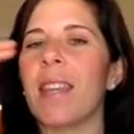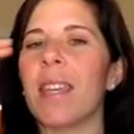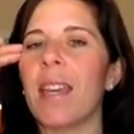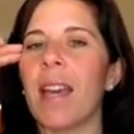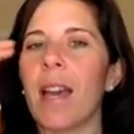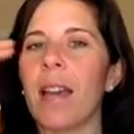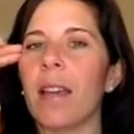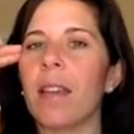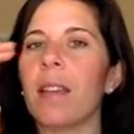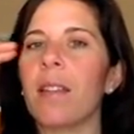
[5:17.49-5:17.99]
the
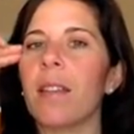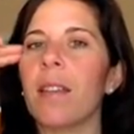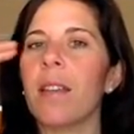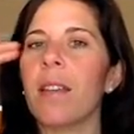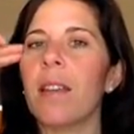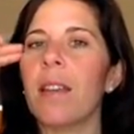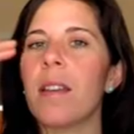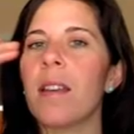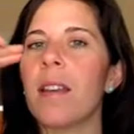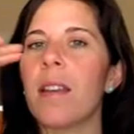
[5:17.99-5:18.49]
eye.
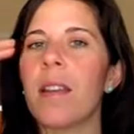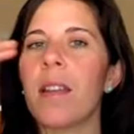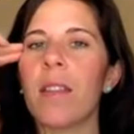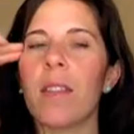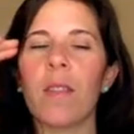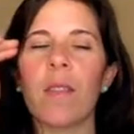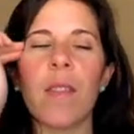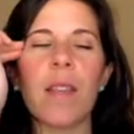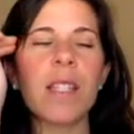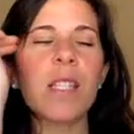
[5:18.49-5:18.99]

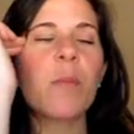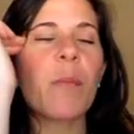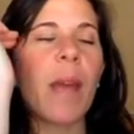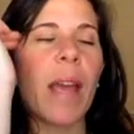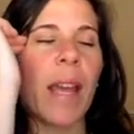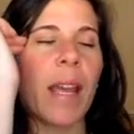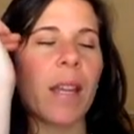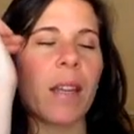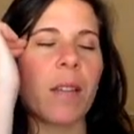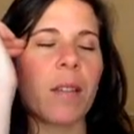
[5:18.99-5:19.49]
This
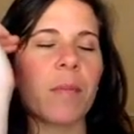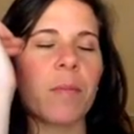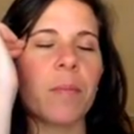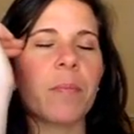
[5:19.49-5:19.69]
pain,